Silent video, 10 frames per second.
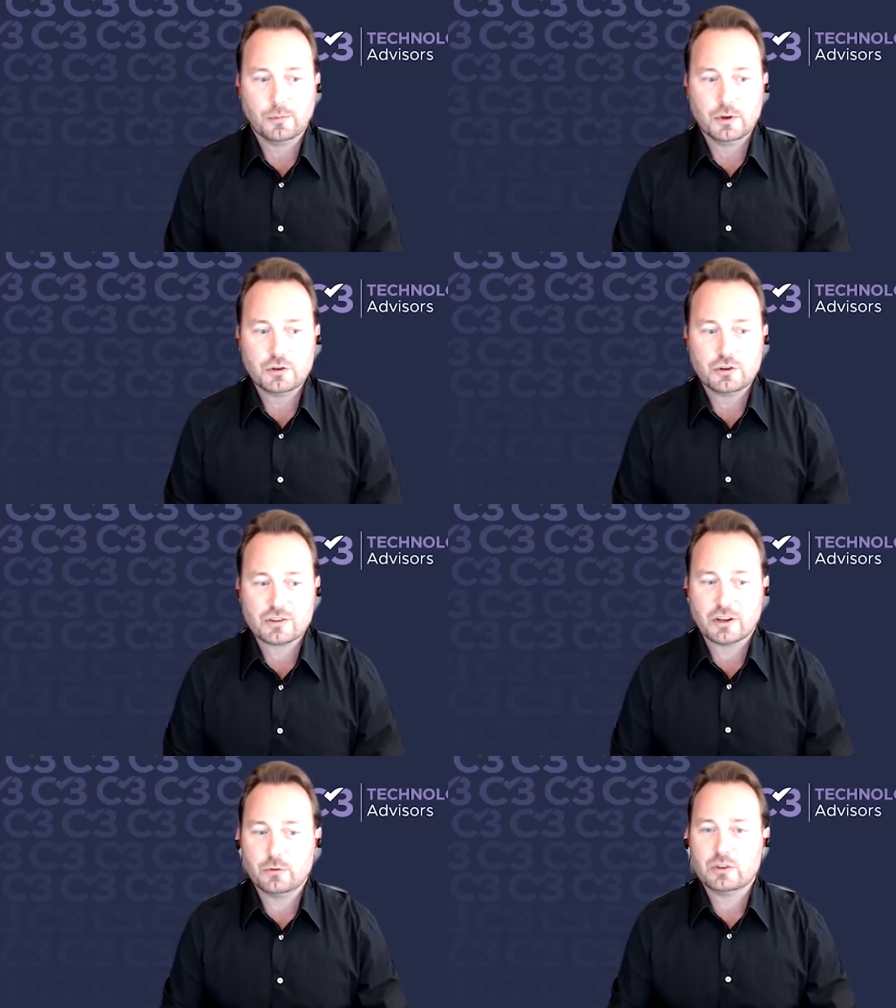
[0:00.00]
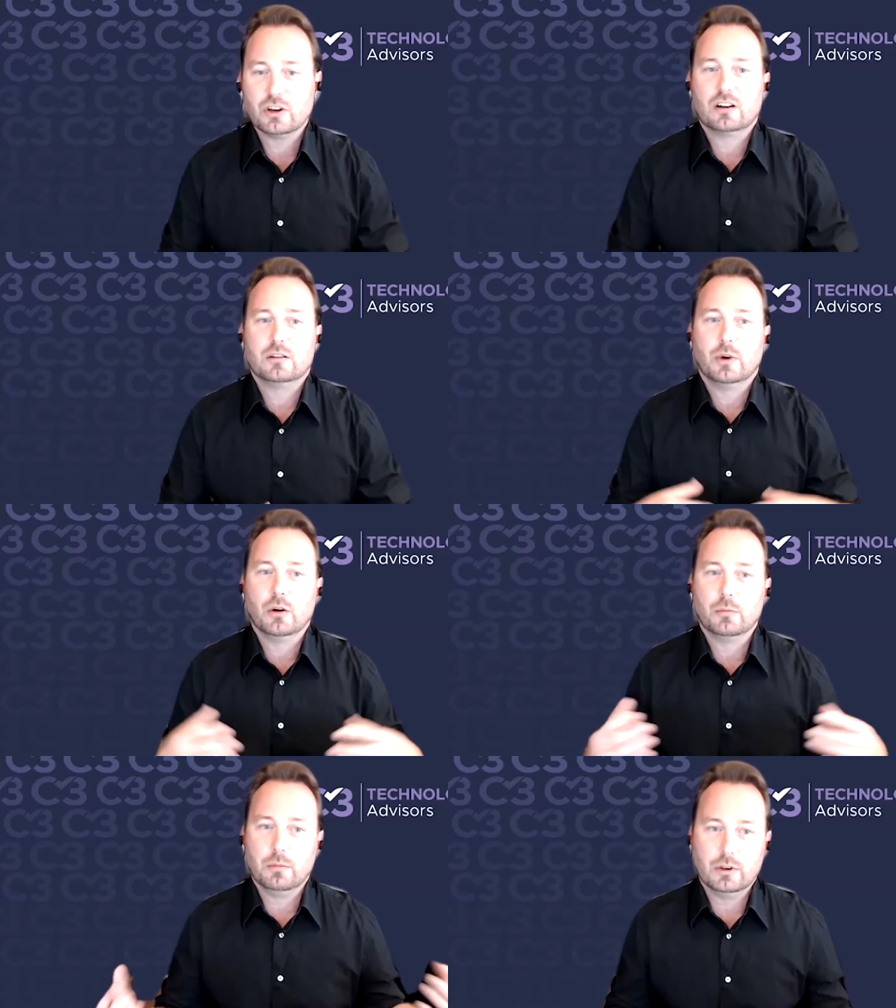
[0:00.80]
just like we talked
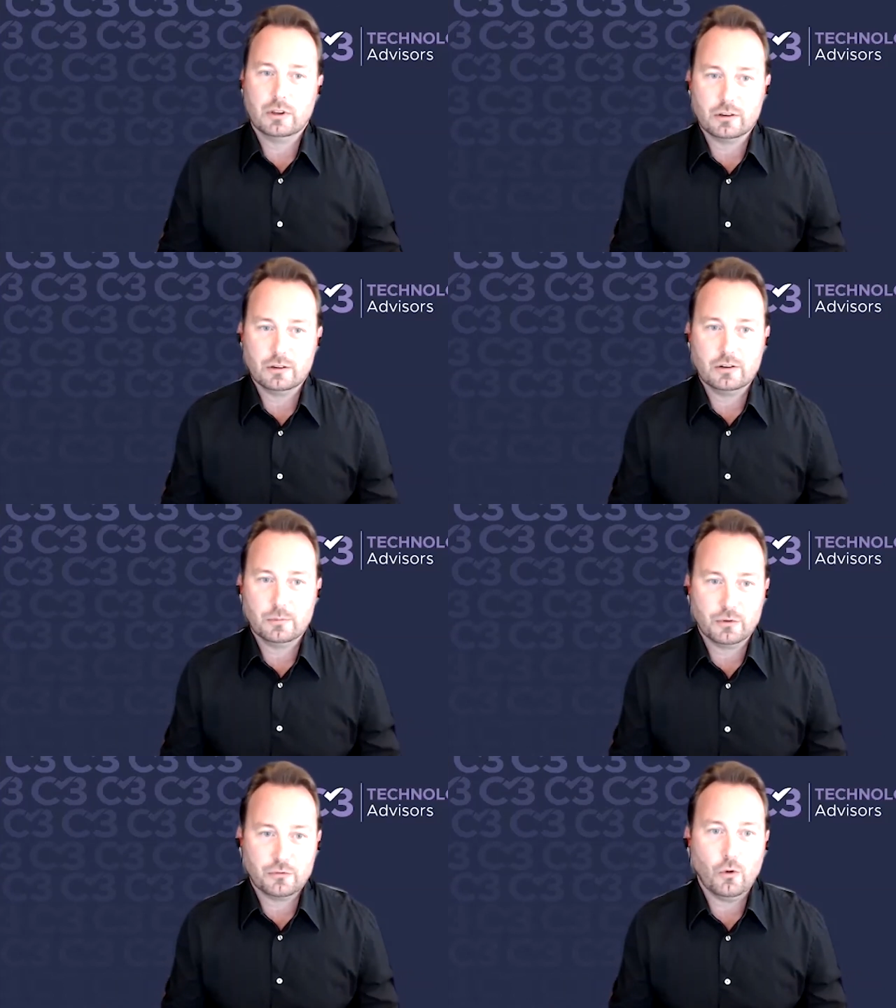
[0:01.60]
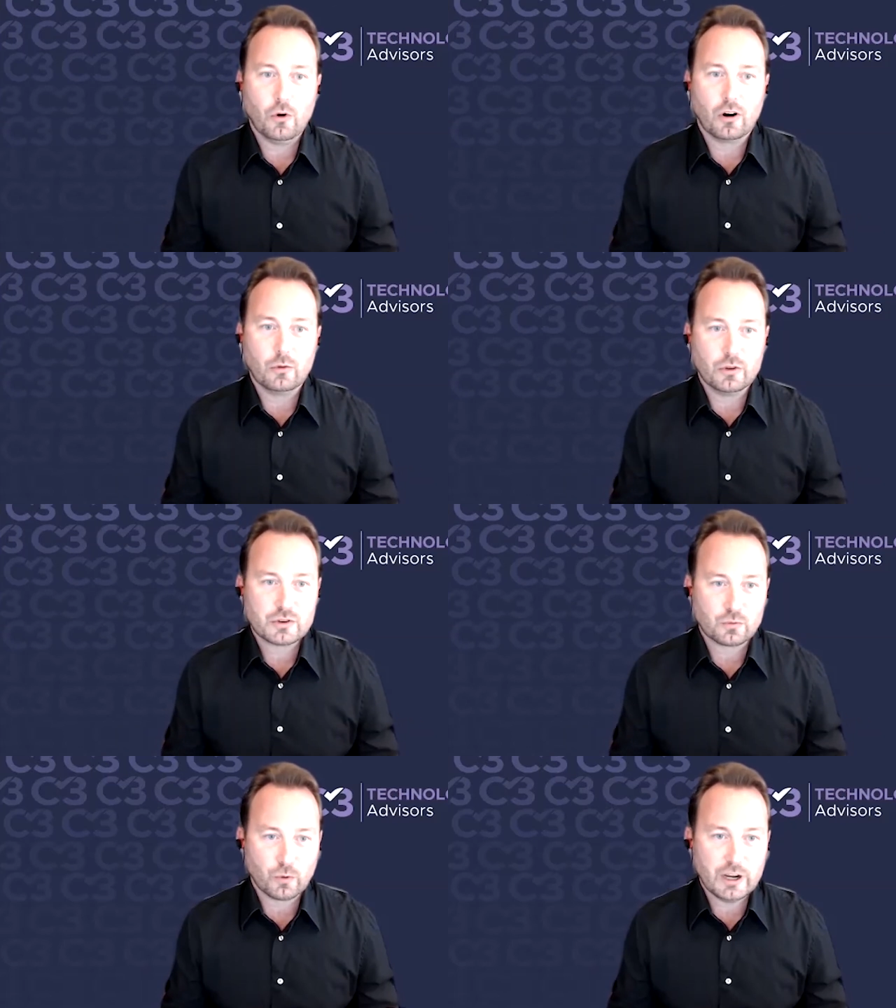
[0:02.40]
about in before, or
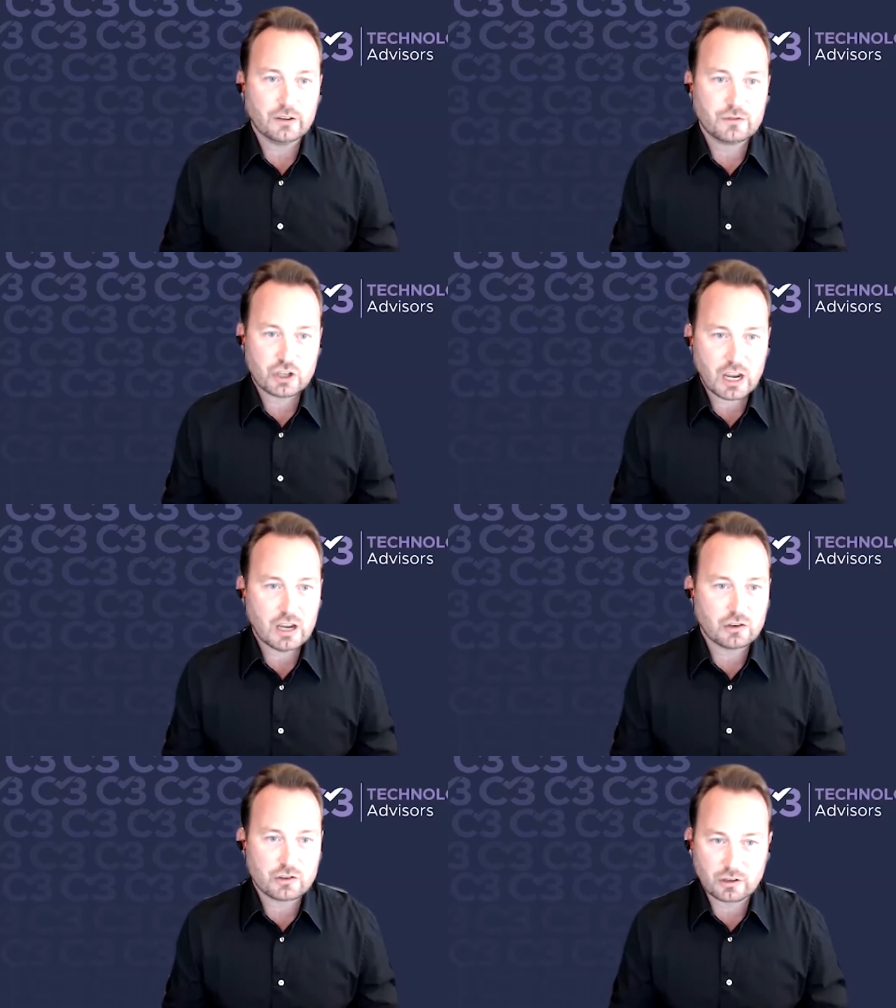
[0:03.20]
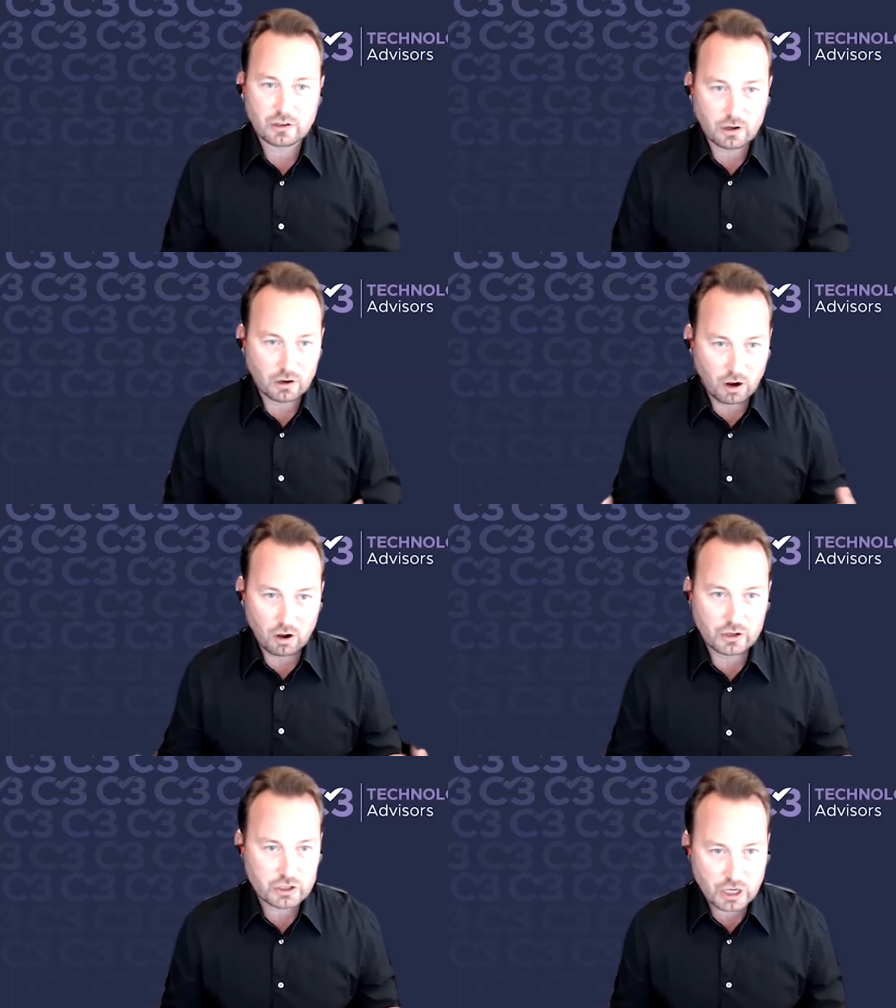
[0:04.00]
this rate of change and all
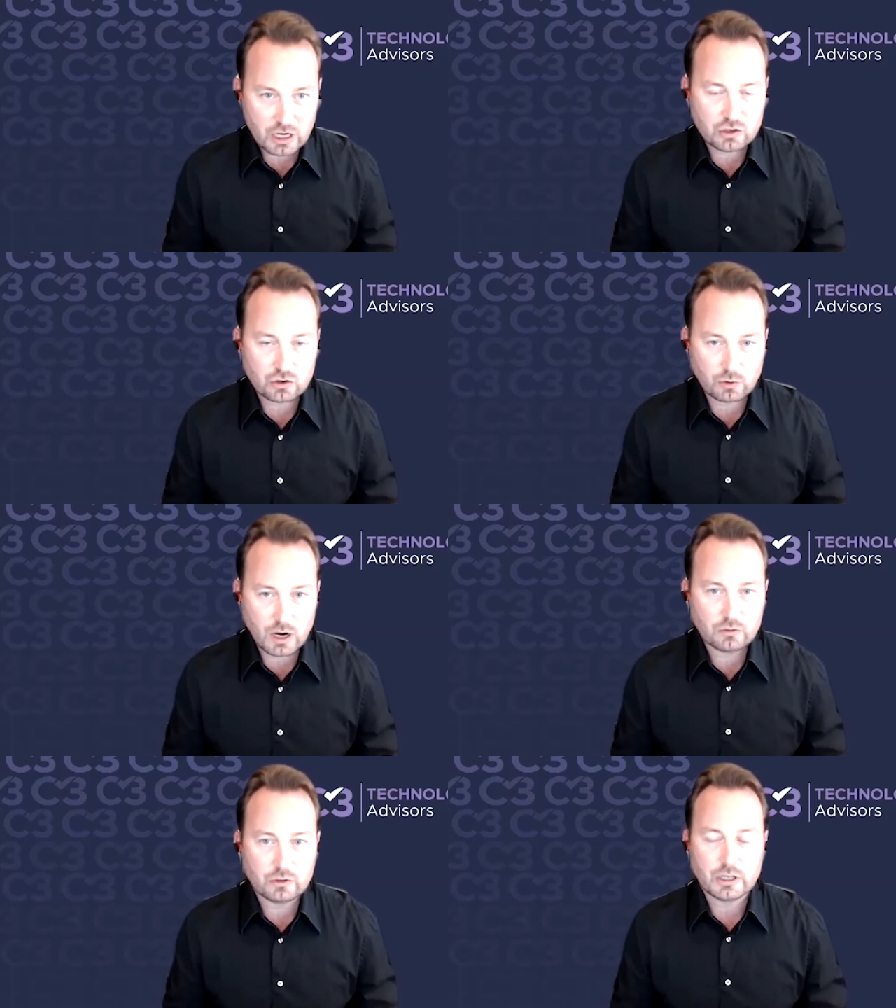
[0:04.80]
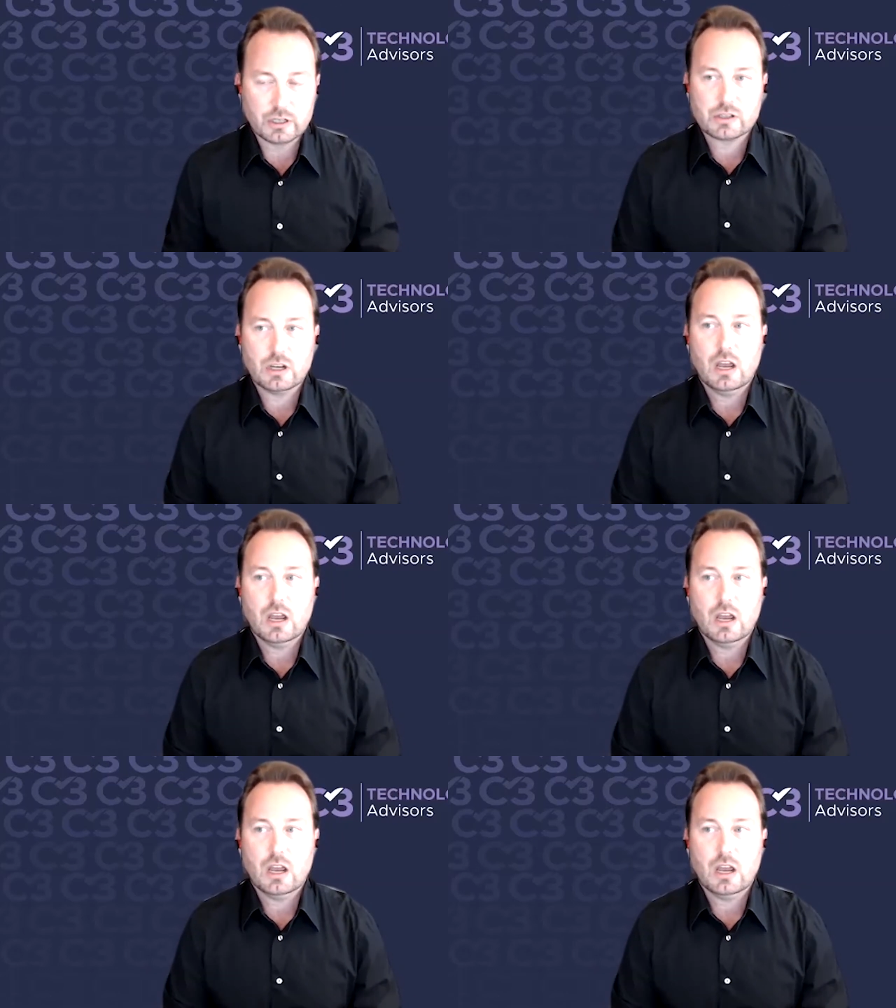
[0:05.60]
the change around us,